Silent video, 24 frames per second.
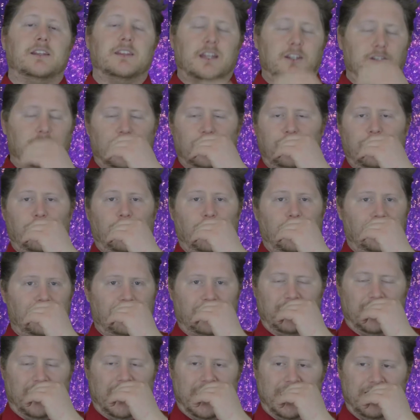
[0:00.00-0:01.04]
and then you have 4 and
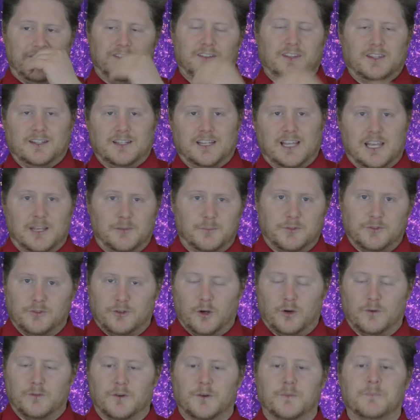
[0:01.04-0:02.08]
5, and the game is
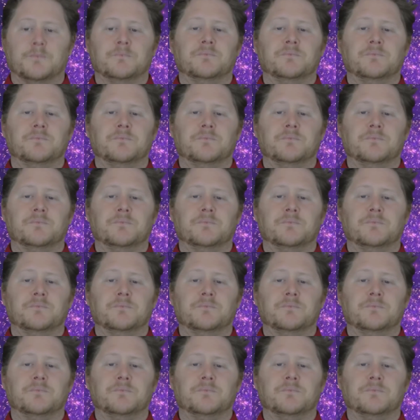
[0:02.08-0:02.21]
over.